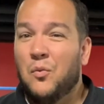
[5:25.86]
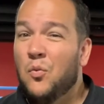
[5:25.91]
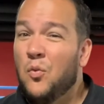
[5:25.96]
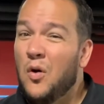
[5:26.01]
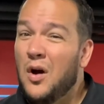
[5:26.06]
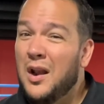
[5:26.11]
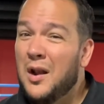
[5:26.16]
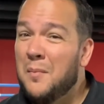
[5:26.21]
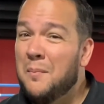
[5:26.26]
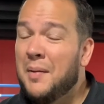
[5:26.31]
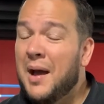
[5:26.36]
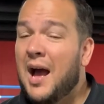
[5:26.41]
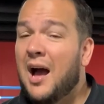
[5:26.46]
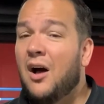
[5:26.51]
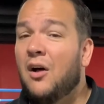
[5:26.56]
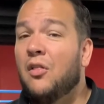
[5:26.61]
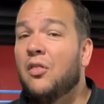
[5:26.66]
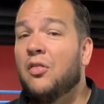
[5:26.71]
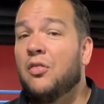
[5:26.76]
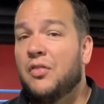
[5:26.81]
what
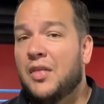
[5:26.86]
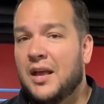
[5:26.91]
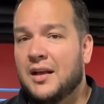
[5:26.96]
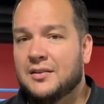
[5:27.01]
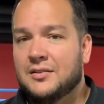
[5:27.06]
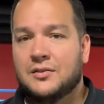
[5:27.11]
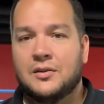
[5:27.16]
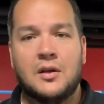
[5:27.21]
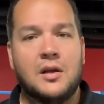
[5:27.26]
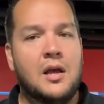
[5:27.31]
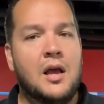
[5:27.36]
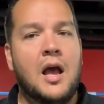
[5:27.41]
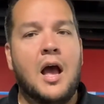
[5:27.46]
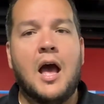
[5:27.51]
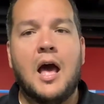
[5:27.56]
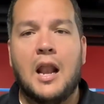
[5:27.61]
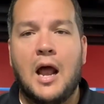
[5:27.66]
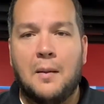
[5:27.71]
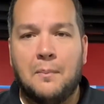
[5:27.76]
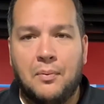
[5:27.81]
about this?
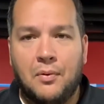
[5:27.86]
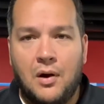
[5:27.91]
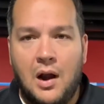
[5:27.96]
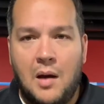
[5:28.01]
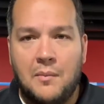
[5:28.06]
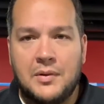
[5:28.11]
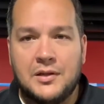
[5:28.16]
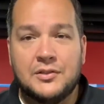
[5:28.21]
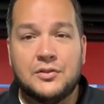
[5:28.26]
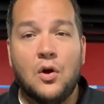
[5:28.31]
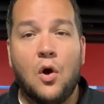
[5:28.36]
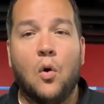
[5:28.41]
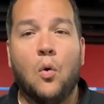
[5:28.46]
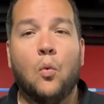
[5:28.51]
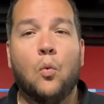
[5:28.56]
And I promise